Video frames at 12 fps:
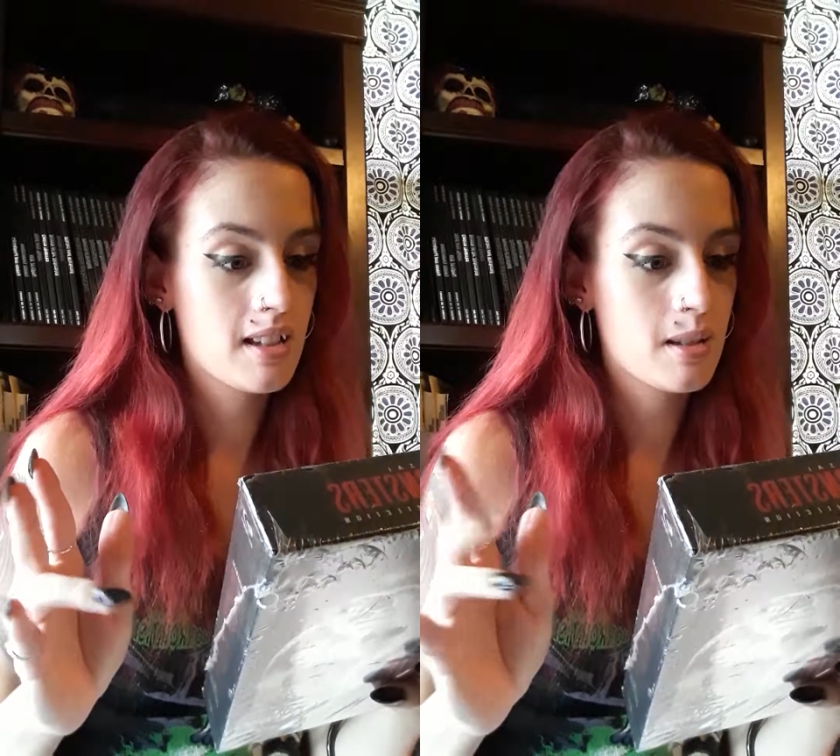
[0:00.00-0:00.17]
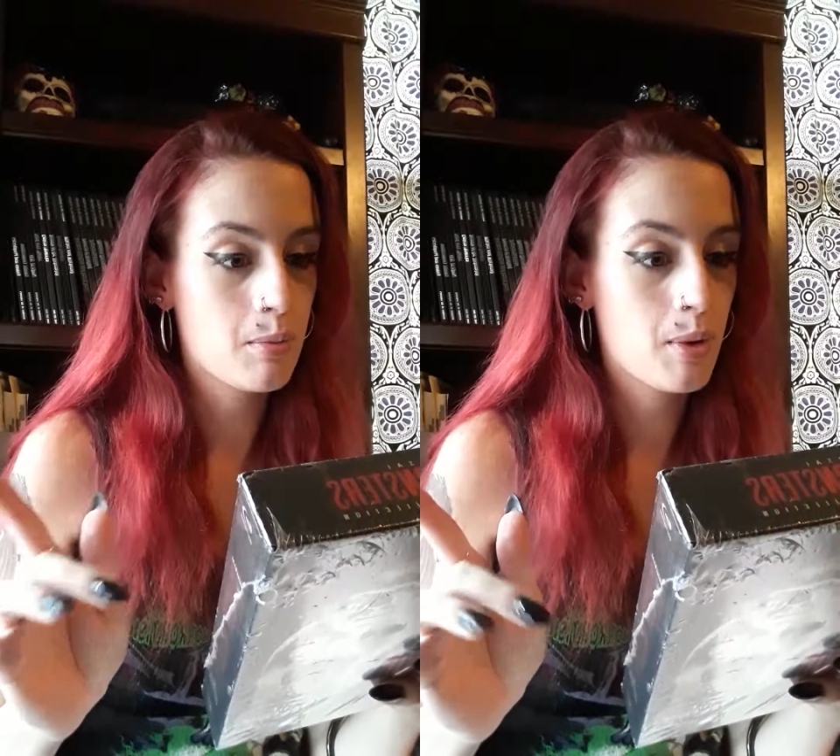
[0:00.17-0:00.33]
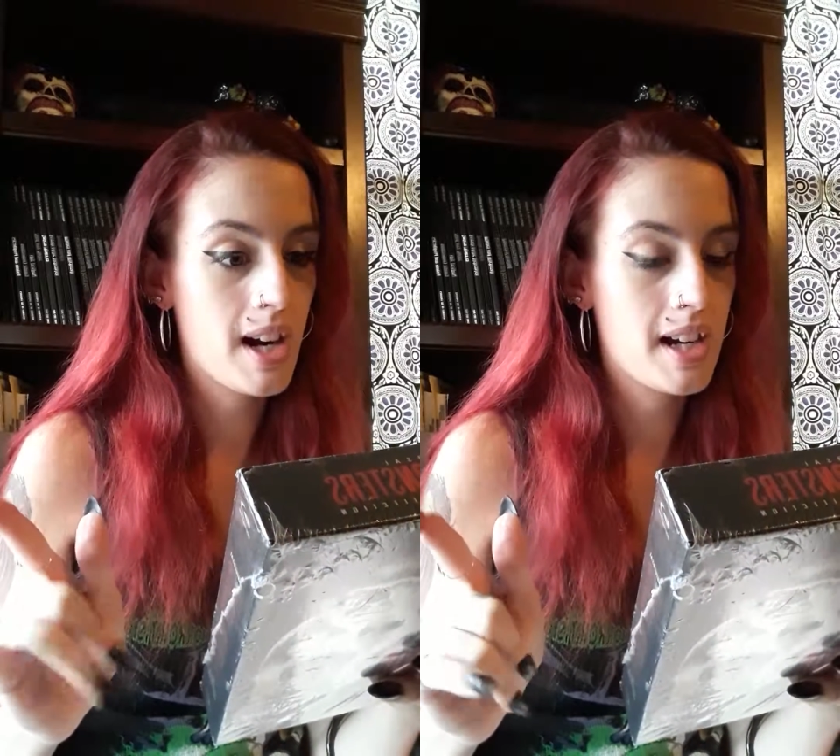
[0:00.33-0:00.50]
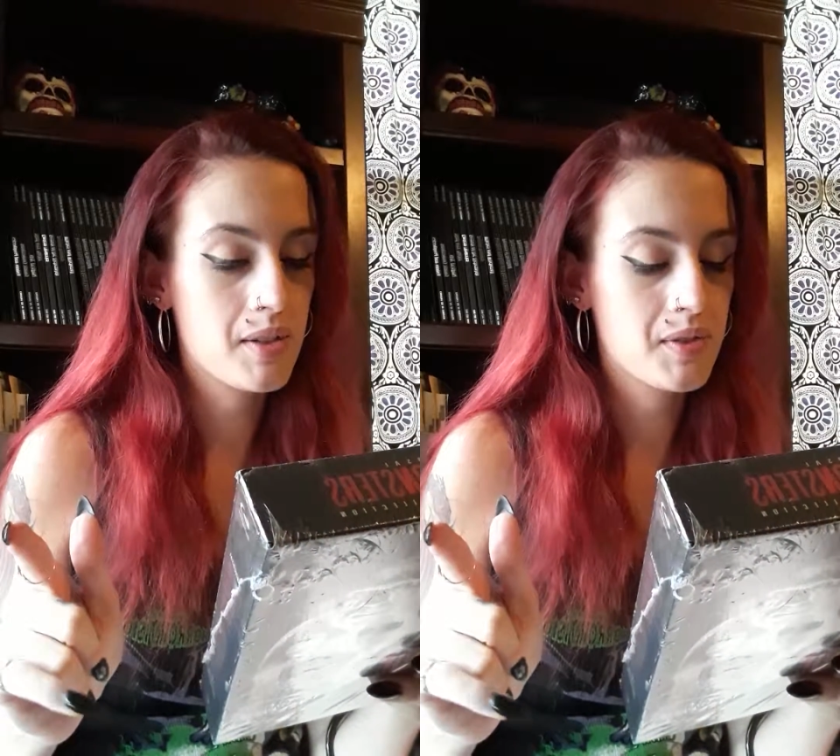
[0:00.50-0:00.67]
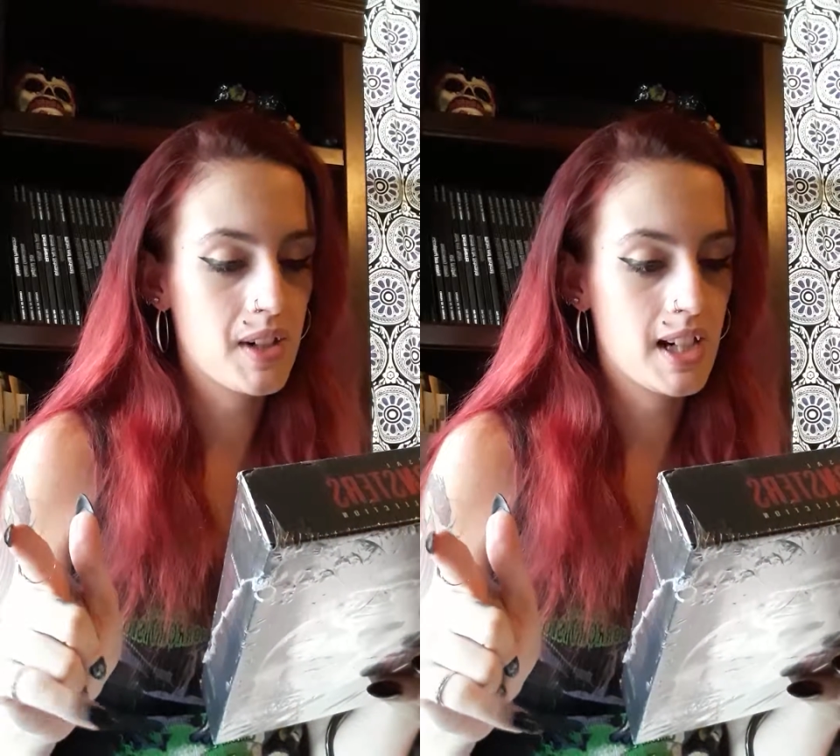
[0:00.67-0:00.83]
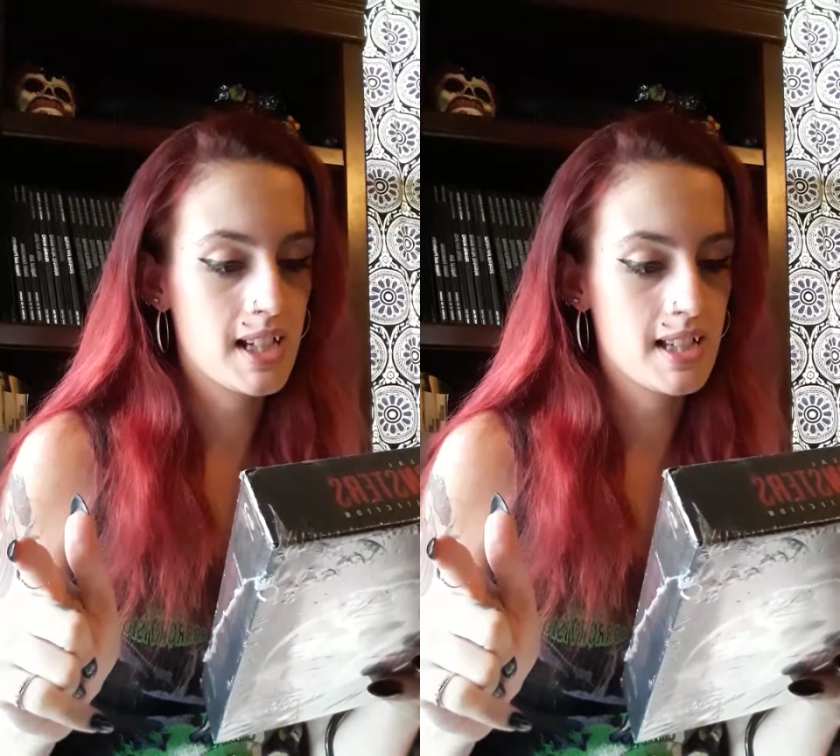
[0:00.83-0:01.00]
Bride of
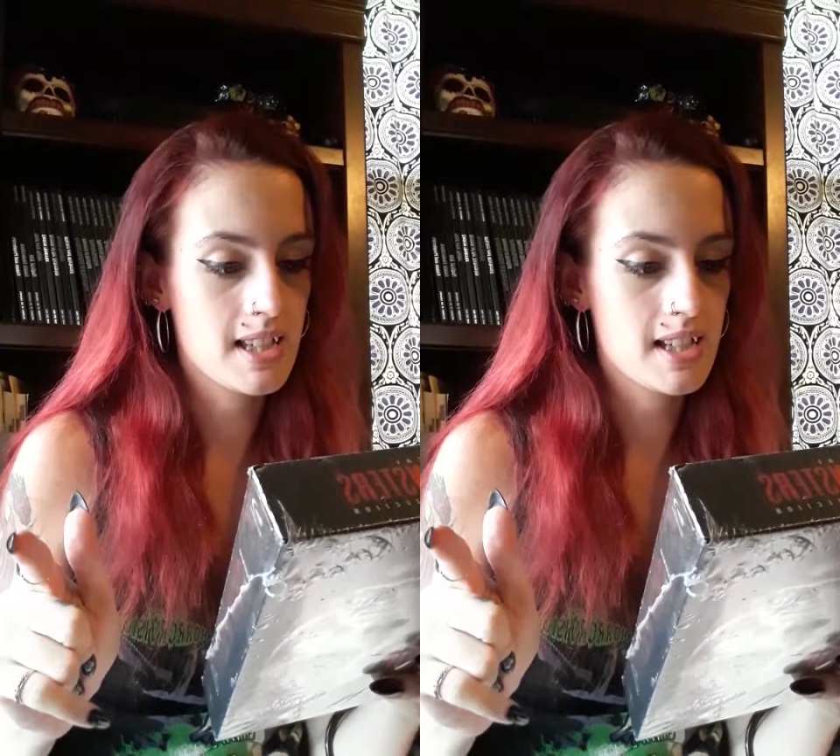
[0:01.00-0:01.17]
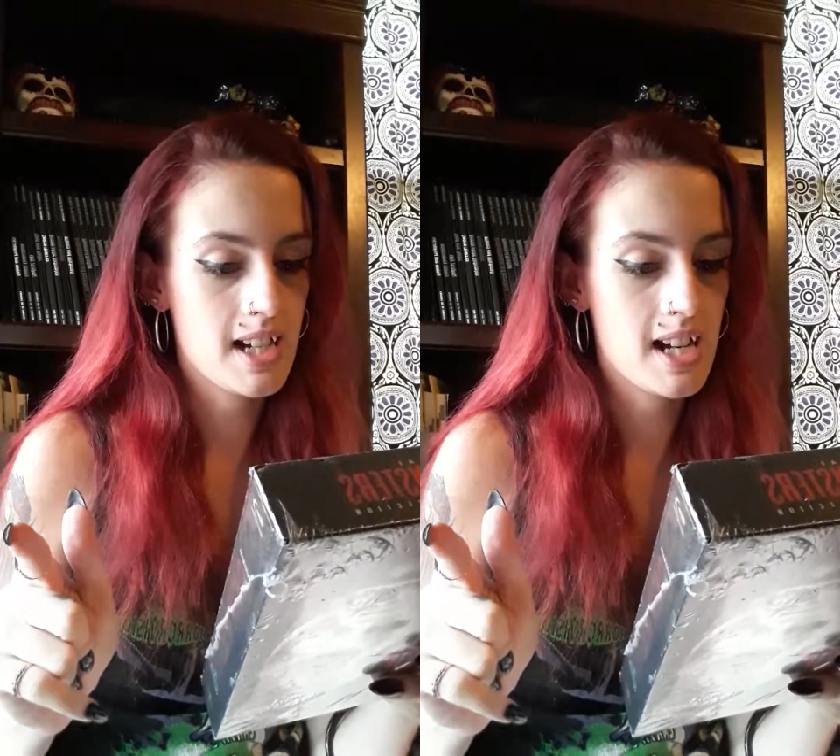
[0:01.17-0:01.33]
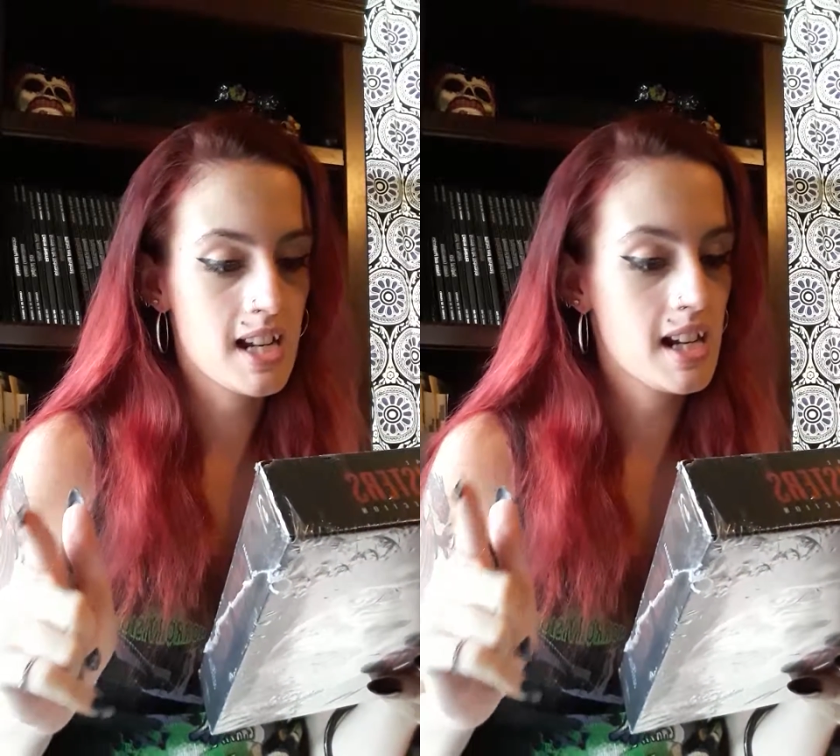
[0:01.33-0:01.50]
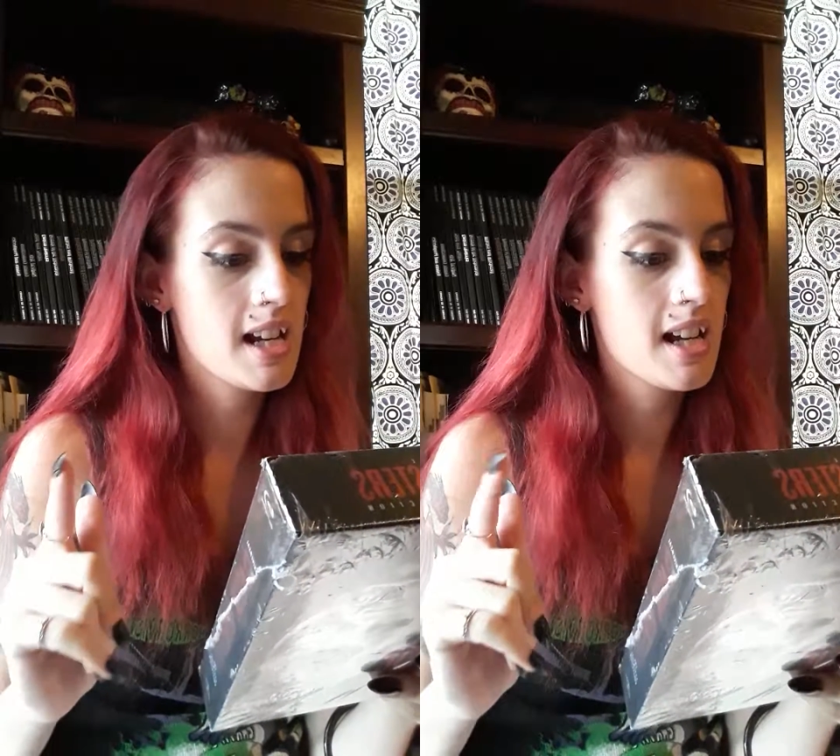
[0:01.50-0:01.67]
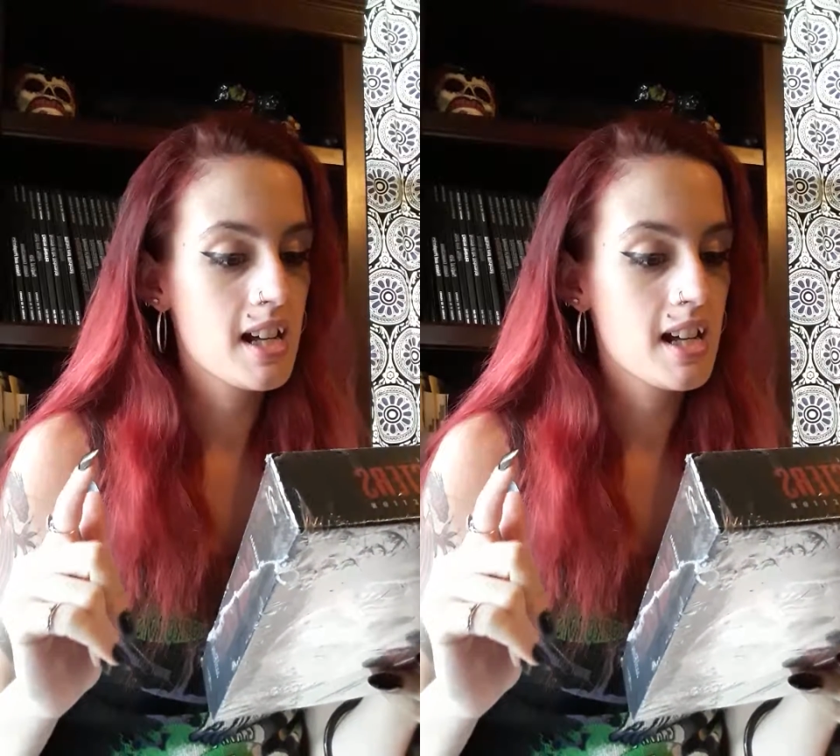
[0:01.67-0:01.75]
Frankenstein,